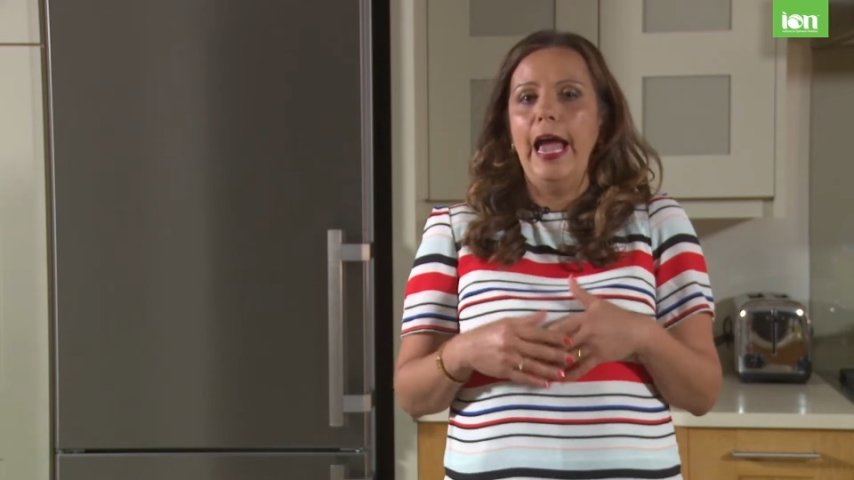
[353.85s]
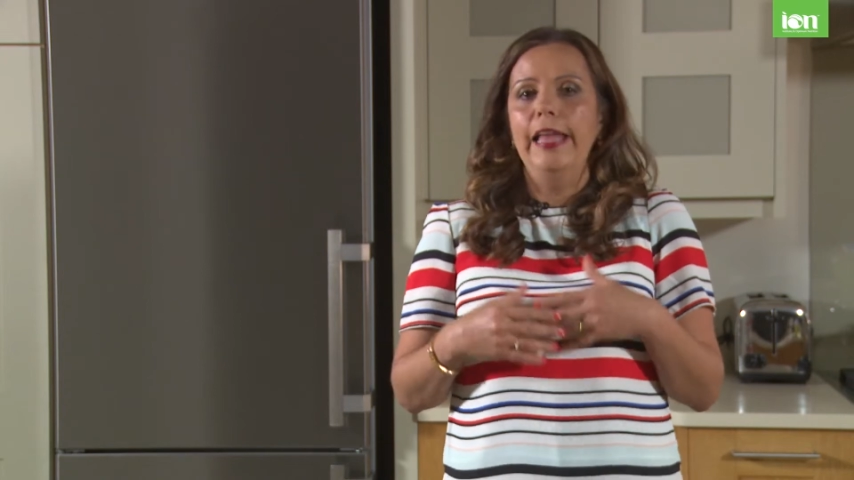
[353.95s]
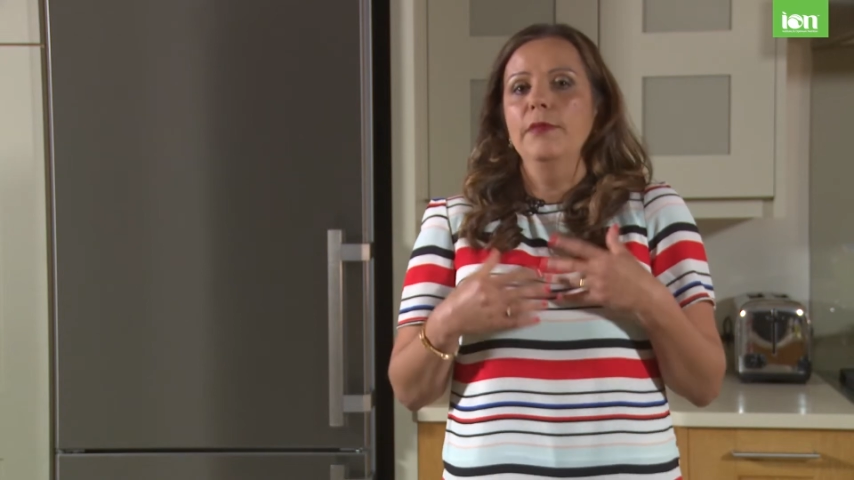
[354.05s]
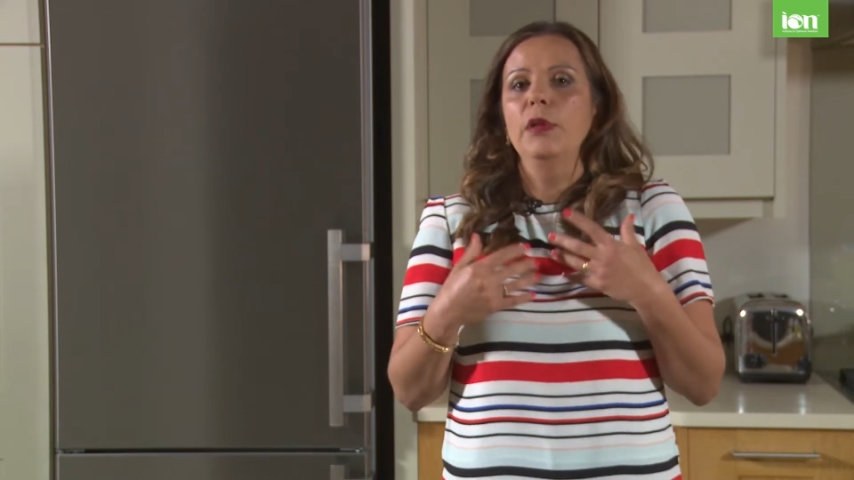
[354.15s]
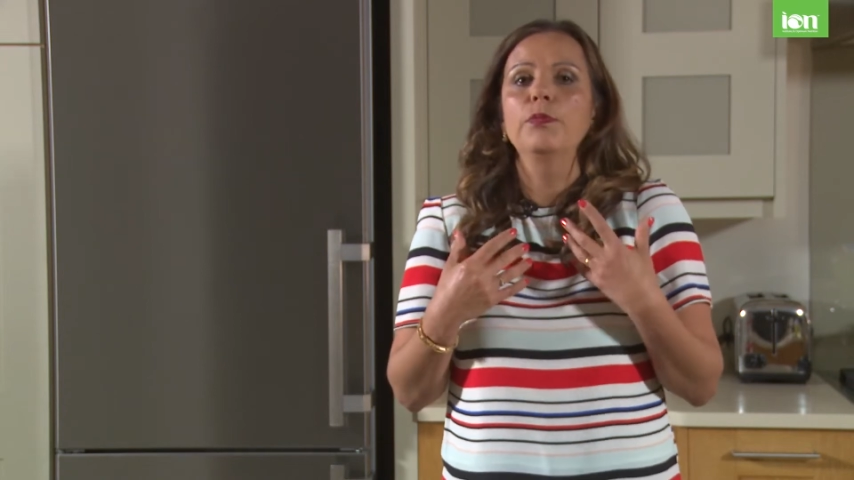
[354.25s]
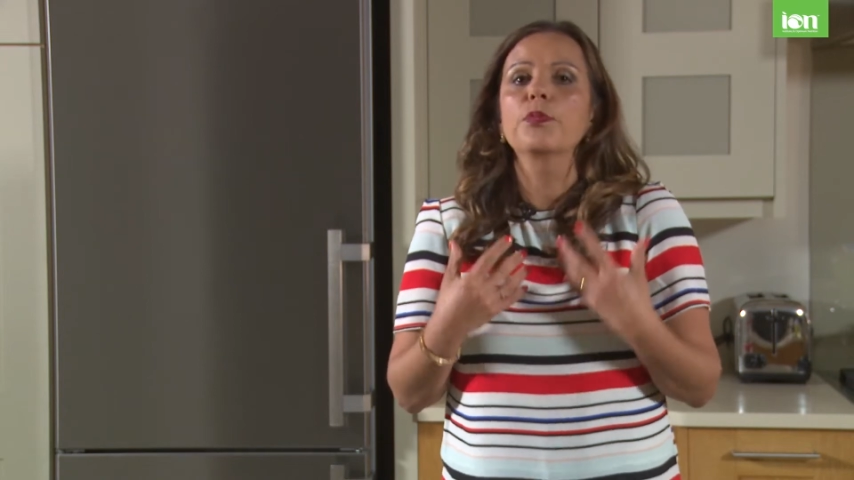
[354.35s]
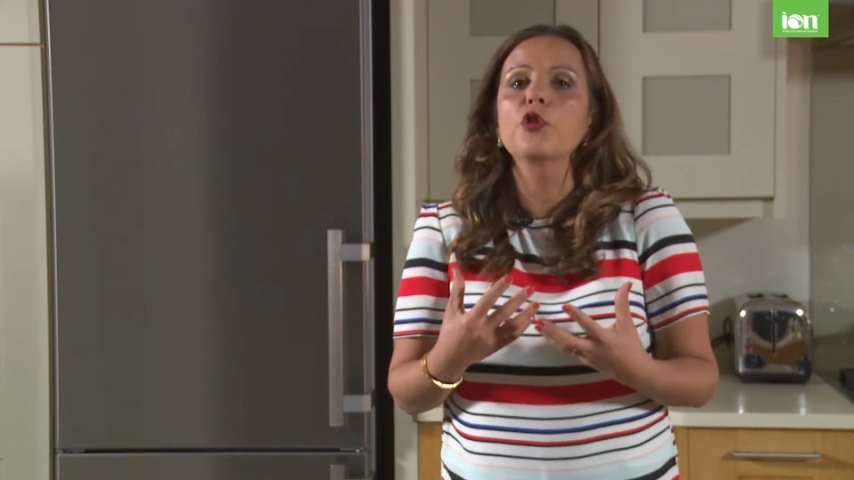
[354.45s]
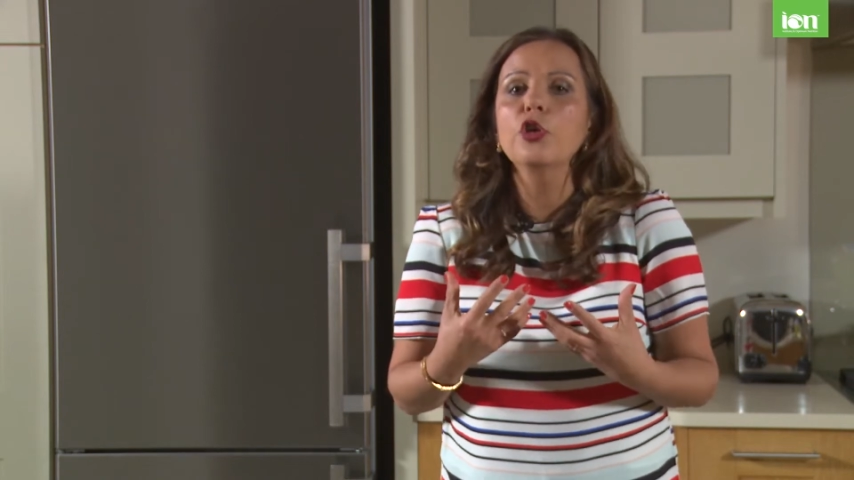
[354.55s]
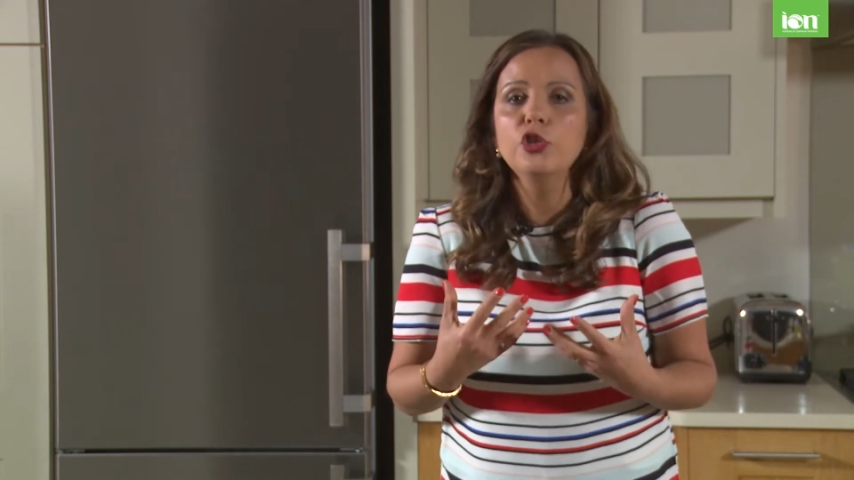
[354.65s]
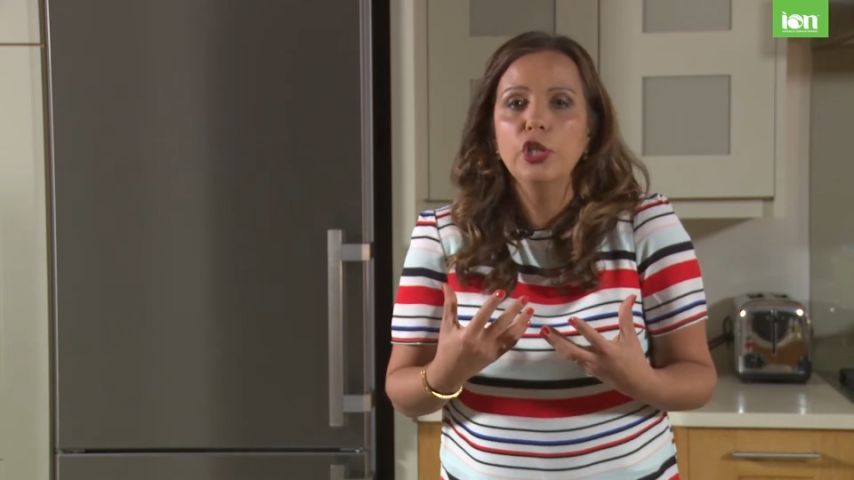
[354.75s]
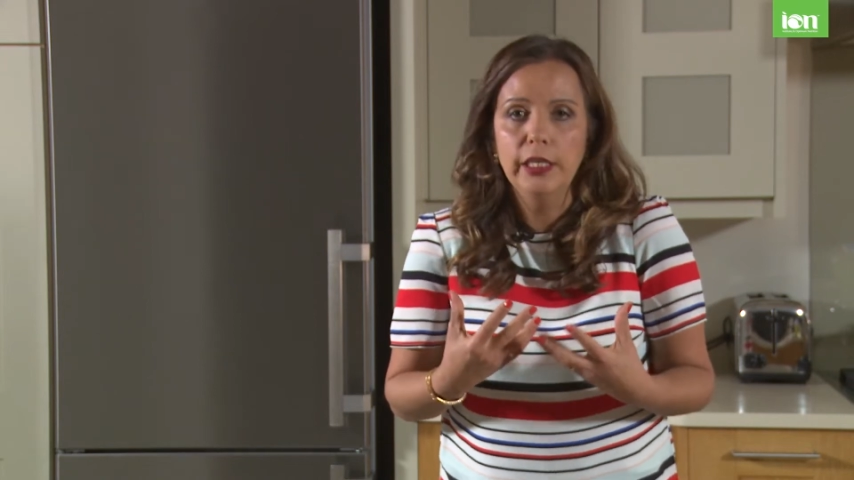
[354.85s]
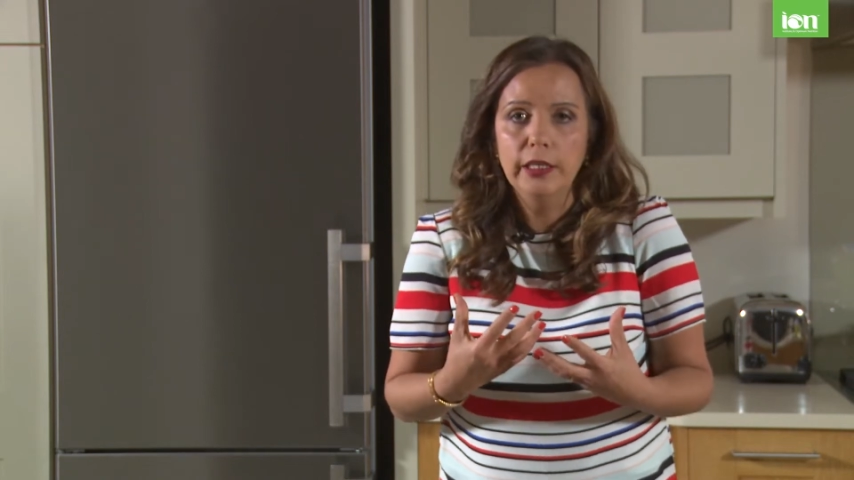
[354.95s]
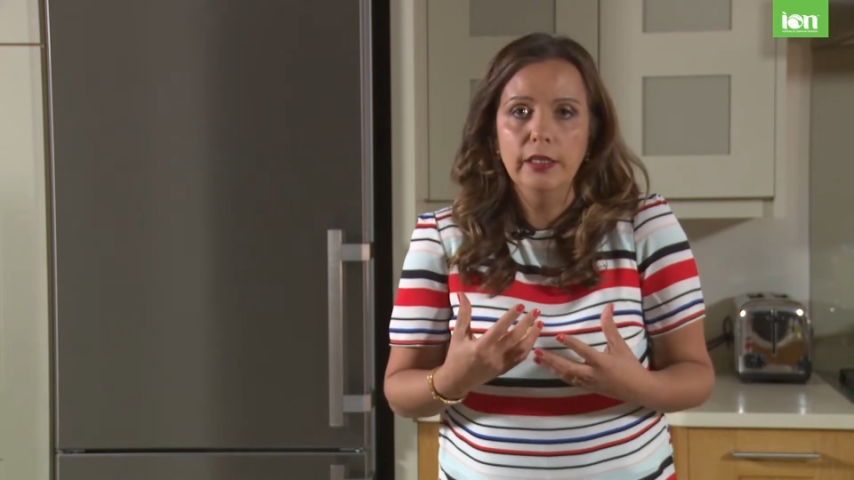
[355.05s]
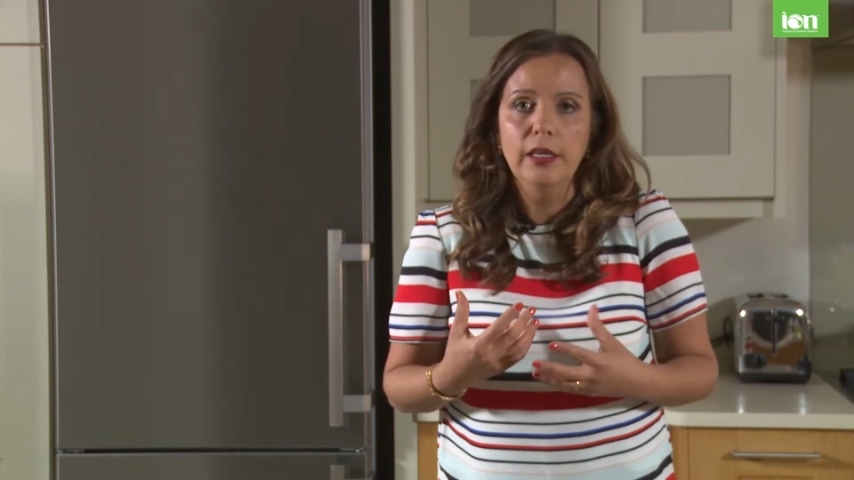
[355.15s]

animal protein